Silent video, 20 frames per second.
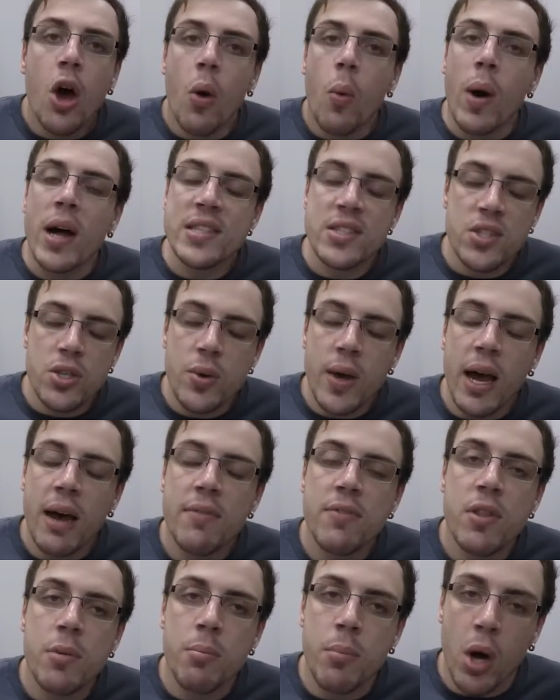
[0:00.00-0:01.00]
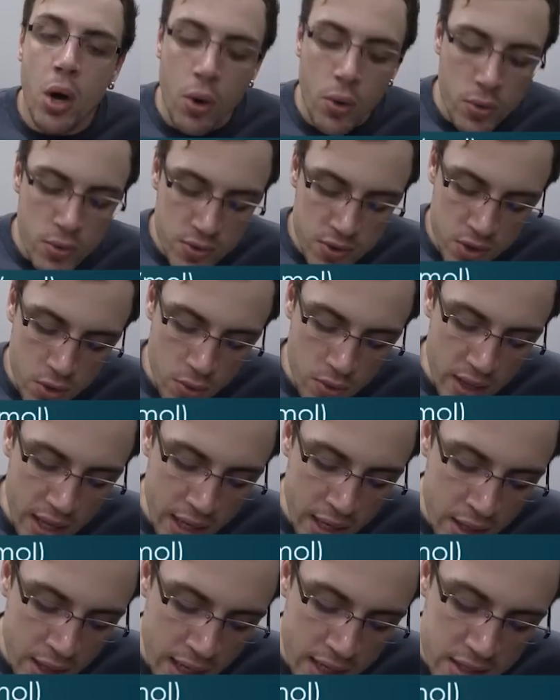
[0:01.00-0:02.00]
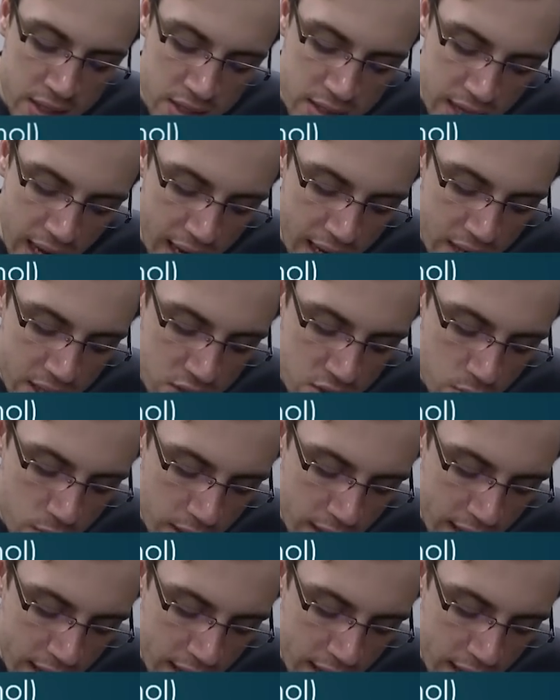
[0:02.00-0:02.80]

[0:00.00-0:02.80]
Once you have the moles, you then need to take into